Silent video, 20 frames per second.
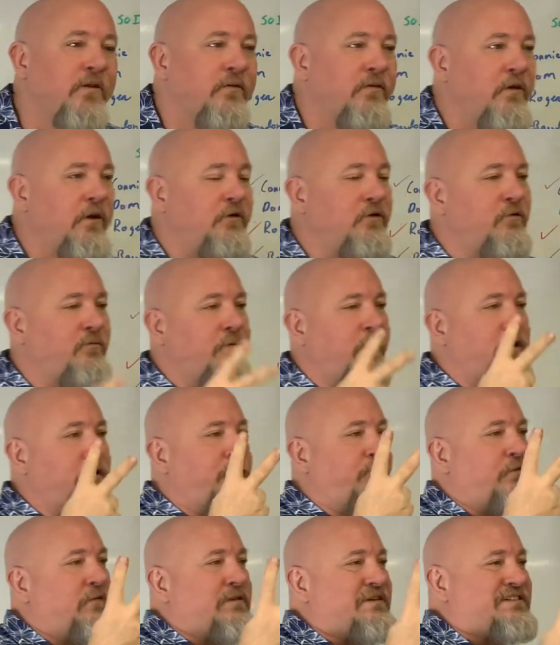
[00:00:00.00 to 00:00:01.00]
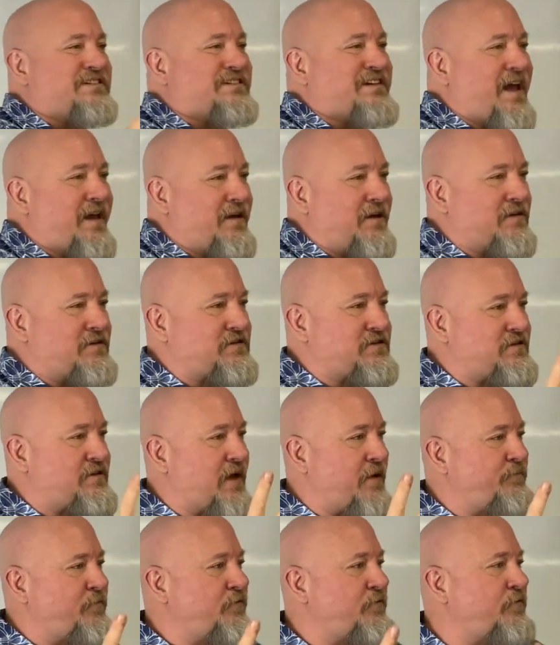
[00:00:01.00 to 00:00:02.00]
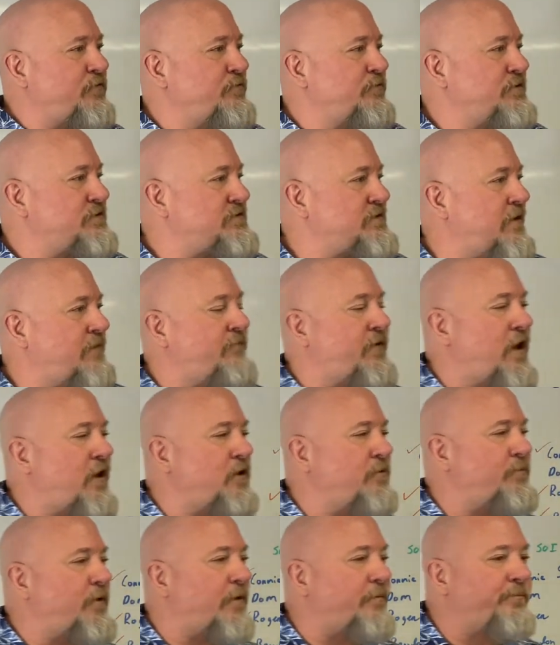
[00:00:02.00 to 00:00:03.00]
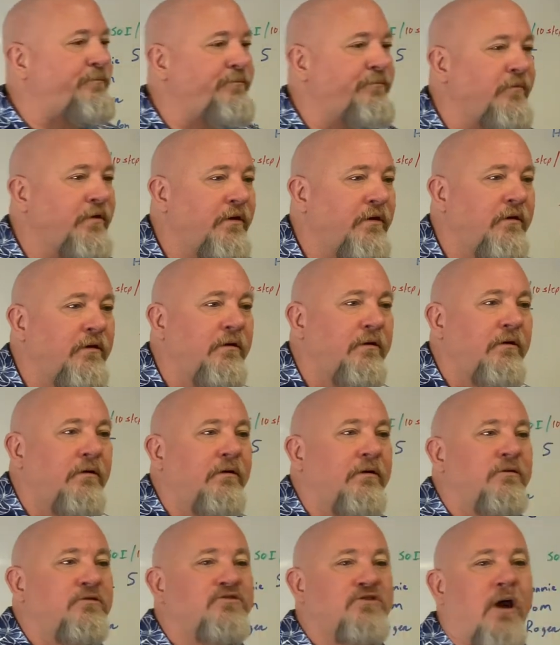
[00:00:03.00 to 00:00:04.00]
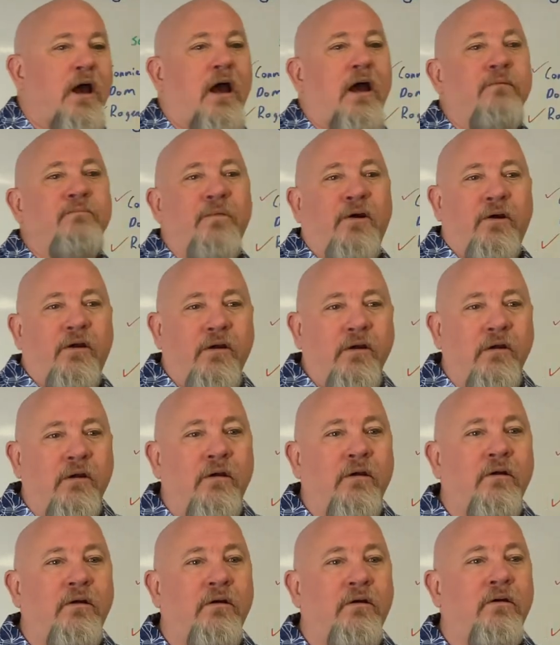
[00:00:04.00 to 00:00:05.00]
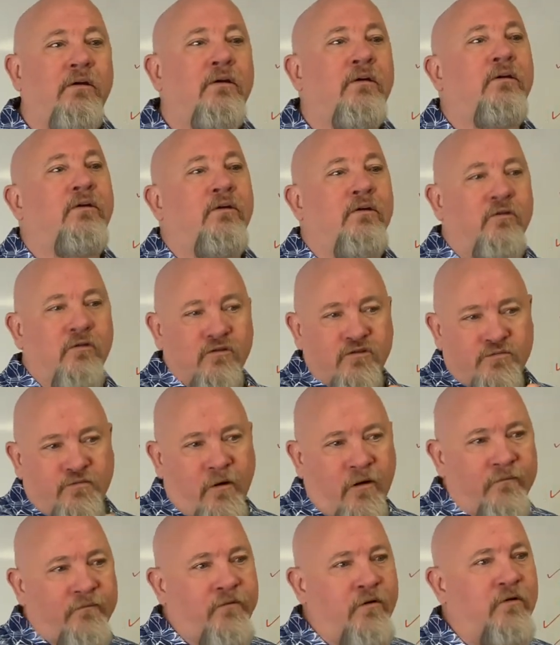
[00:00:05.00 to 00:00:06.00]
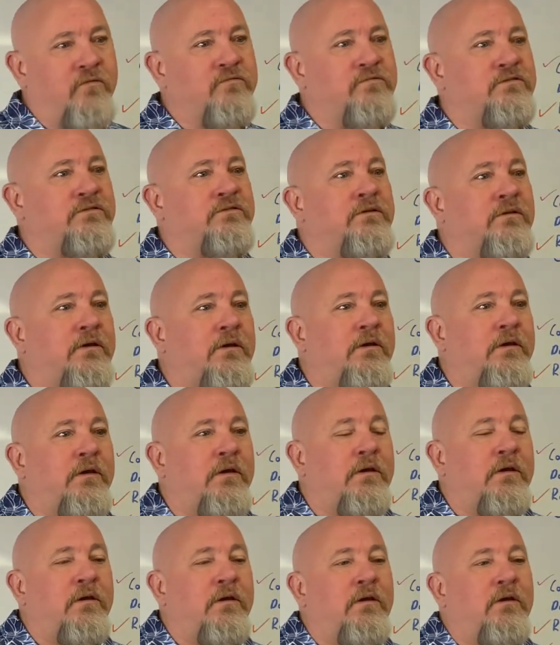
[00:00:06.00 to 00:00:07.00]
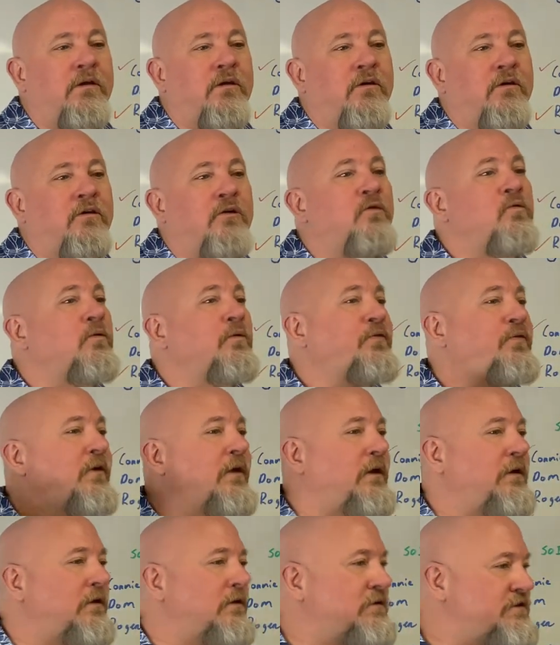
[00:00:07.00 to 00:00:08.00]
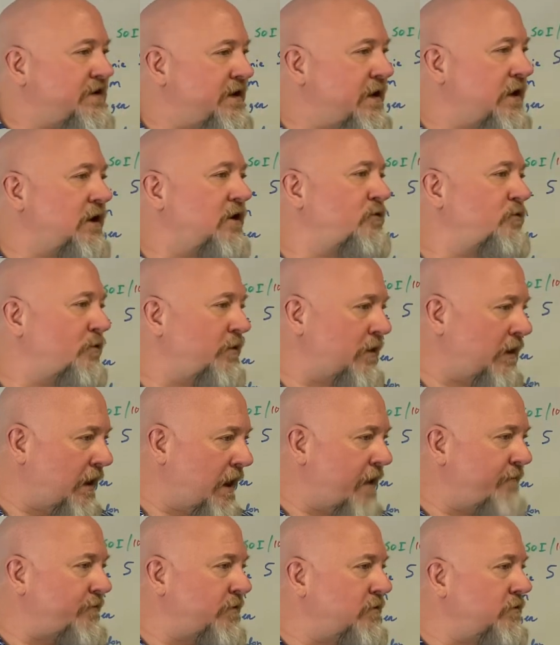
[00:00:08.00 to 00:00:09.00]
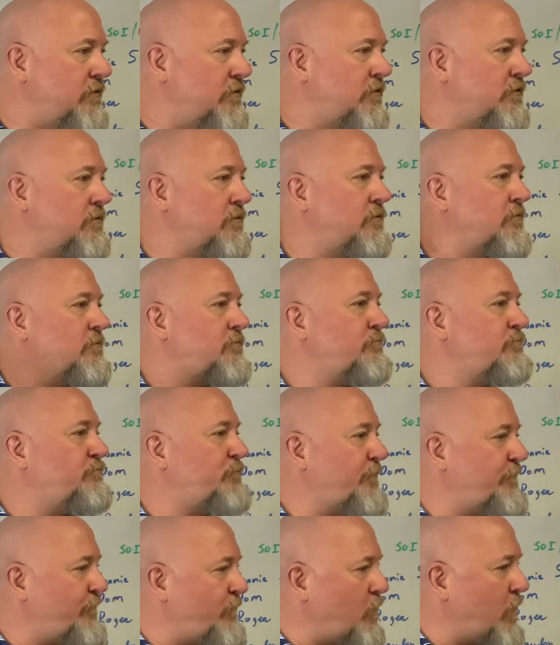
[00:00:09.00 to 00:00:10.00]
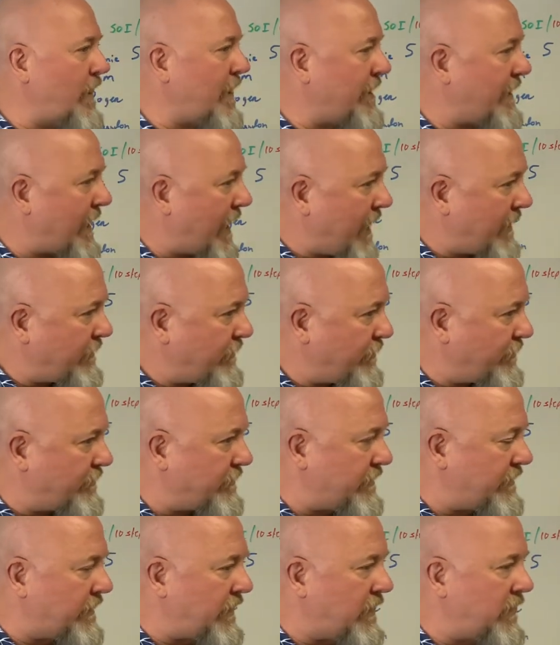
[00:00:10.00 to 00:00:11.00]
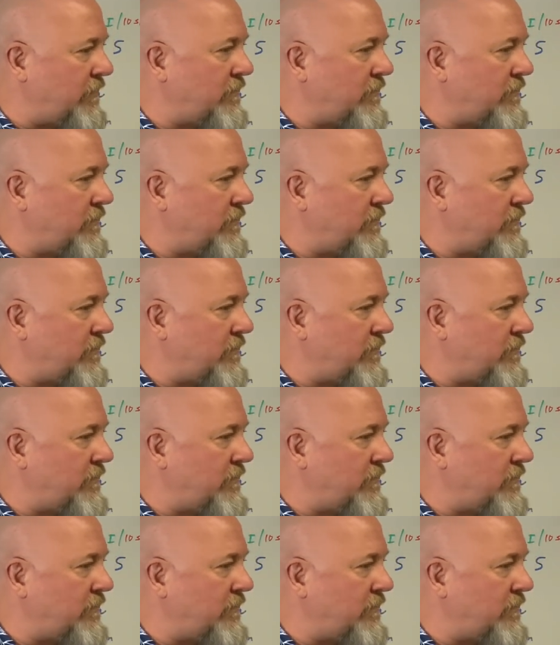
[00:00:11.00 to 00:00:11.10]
Then you're ready for the second step of the three-step value bump. John, Mary, you're smart folks. You were thinking 10 or 11 before I got here today.